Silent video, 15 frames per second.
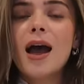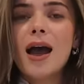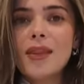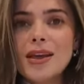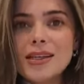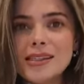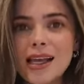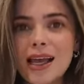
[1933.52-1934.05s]
And
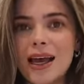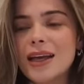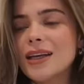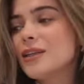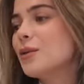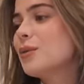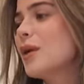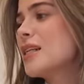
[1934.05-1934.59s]
that's
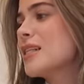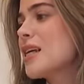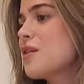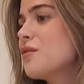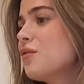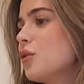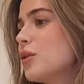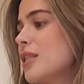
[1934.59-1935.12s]
it.
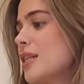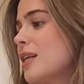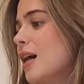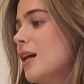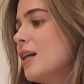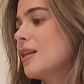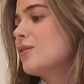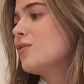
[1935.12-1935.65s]
Ready for
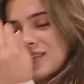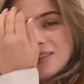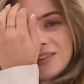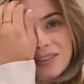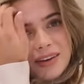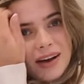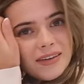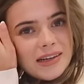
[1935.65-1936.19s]
dinner. I'm
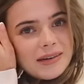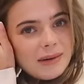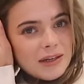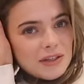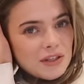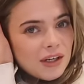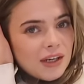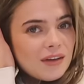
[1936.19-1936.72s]
very
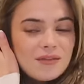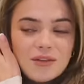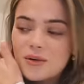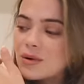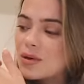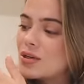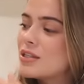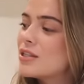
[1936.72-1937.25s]
much looking
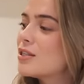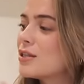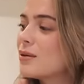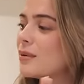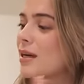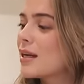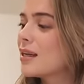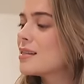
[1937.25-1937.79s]
forward to
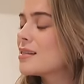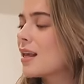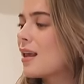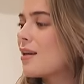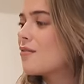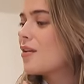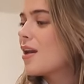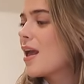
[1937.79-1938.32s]
a nice
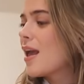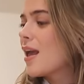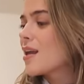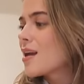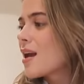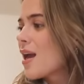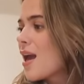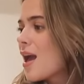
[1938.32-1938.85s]

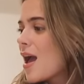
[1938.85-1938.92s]
evening.